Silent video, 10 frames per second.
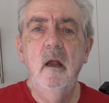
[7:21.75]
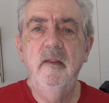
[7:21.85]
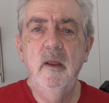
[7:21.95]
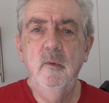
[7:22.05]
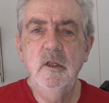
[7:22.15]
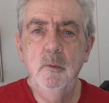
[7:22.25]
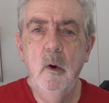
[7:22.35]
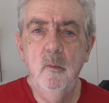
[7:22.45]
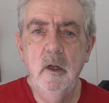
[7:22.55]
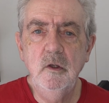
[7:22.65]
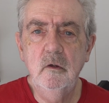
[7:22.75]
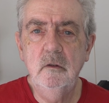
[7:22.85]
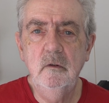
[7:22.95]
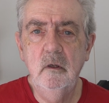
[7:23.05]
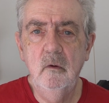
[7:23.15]
and then when you want one you
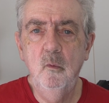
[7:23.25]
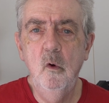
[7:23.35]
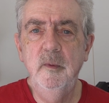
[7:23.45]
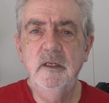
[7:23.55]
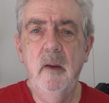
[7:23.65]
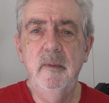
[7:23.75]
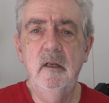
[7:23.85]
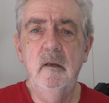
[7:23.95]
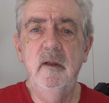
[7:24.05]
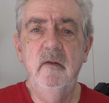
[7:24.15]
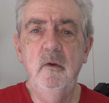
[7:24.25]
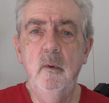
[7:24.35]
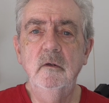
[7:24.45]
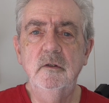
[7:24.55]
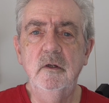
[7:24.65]
can warm it up a little bit if you
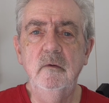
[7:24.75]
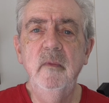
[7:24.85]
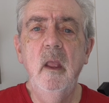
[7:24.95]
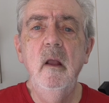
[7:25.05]
want to.